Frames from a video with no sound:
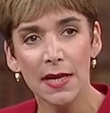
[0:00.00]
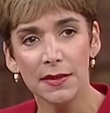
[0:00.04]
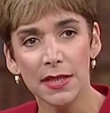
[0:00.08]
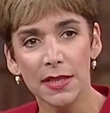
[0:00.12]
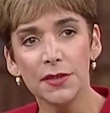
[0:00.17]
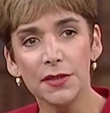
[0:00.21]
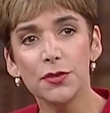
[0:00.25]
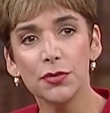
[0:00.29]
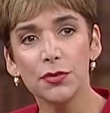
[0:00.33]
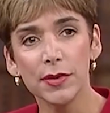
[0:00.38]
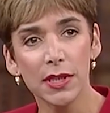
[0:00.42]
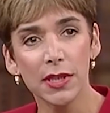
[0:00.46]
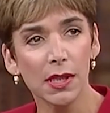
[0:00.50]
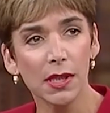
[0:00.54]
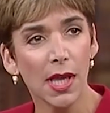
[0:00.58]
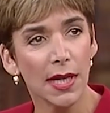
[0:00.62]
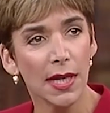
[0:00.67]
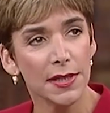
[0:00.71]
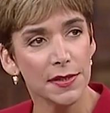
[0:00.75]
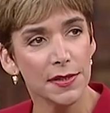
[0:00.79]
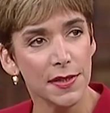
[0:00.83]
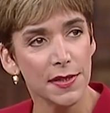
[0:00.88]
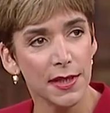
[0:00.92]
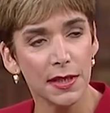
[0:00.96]
need to
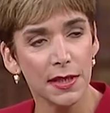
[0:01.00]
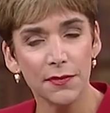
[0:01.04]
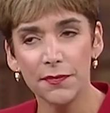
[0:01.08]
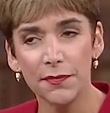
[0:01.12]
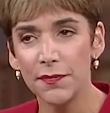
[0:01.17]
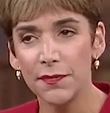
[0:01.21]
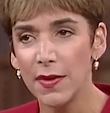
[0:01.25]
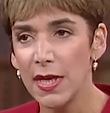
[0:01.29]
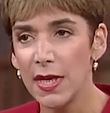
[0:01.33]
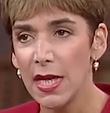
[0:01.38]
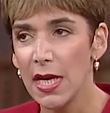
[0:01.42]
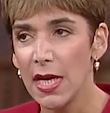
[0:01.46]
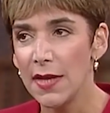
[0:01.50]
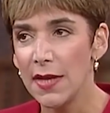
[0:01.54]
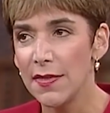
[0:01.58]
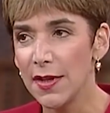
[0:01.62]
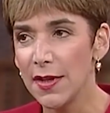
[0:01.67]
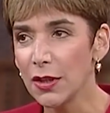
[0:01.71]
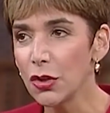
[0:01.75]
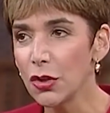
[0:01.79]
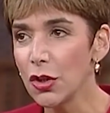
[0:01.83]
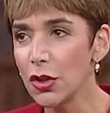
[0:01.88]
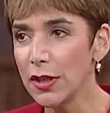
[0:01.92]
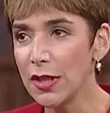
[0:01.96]
realize that if
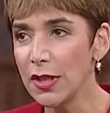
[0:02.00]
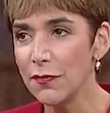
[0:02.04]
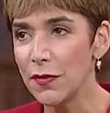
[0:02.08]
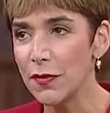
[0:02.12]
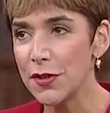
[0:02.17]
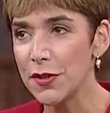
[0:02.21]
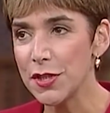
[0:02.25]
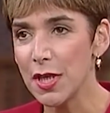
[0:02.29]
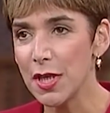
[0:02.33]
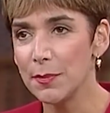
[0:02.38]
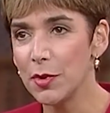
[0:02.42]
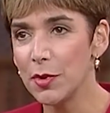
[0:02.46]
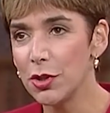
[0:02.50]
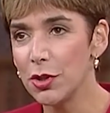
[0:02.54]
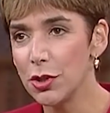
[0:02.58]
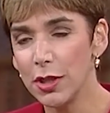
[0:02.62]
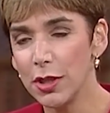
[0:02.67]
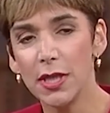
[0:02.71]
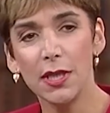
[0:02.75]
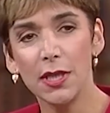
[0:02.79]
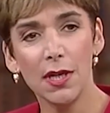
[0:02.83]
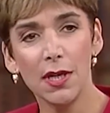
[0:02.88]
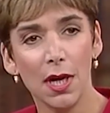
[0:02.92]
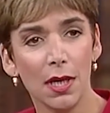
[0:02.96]
they're looking for some
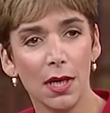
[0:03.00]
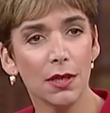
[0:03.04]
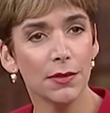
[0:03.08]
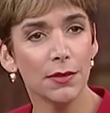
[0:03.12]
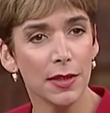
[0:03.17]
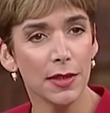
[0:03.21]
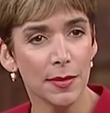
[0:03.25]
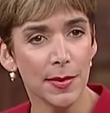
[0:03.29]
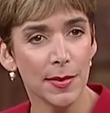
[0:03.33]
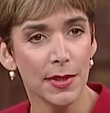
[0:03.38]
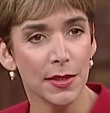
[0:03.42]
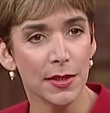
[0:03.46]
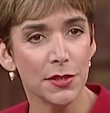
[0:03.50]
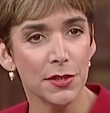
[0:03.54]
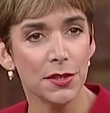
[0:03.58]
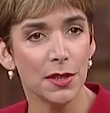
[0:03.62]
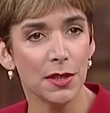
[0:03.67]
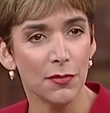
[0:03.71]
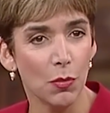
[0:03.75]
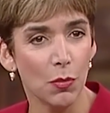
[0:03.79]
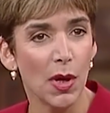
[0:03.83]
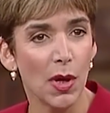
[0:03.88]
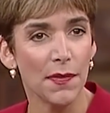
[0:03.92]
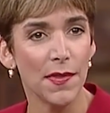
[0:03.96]
cookie cutter image
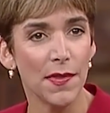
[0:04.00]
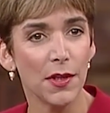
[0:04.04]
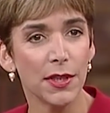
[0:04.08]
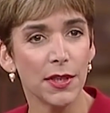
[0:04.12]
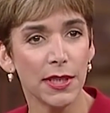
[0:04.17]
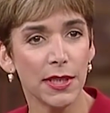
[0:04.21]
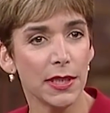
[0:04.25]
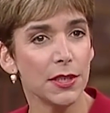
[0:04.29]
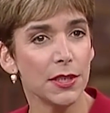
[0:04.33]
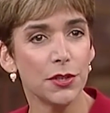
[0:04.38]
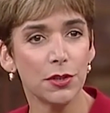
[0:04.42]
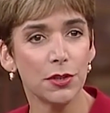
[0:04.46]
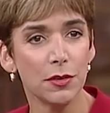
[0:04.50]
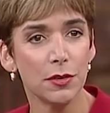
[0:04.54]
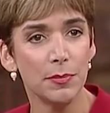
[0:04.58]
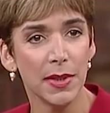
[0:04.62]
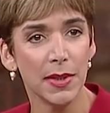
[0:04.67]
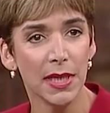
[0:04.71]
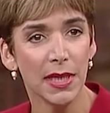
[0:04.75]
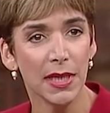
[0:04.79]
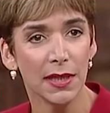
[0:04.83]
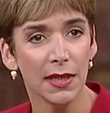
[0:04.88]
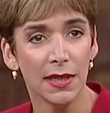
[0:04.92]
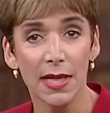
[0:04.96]
of what their kid should
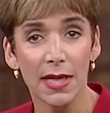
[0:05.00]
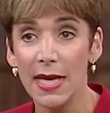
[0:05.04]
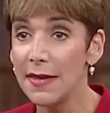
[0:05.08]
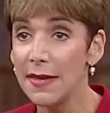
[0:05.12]
be,